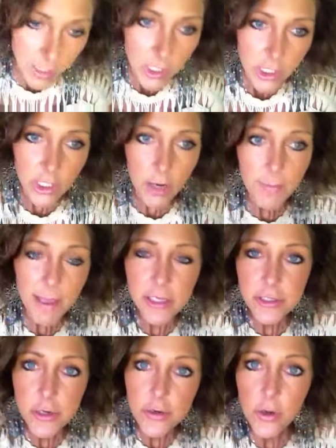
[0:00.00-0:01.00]
you know, make
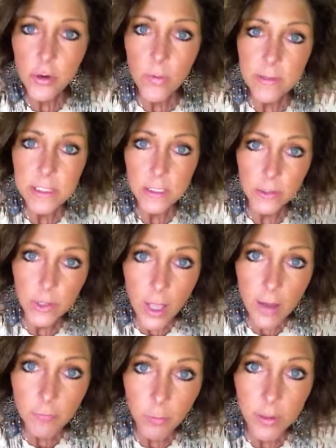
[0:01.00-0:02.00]
sure you're going to
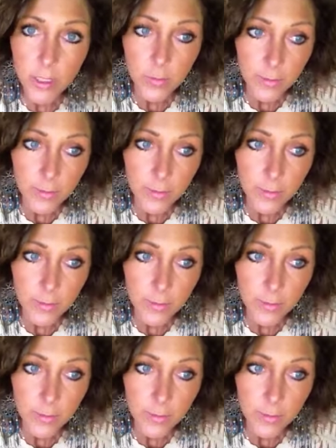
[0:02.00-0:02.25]
love what you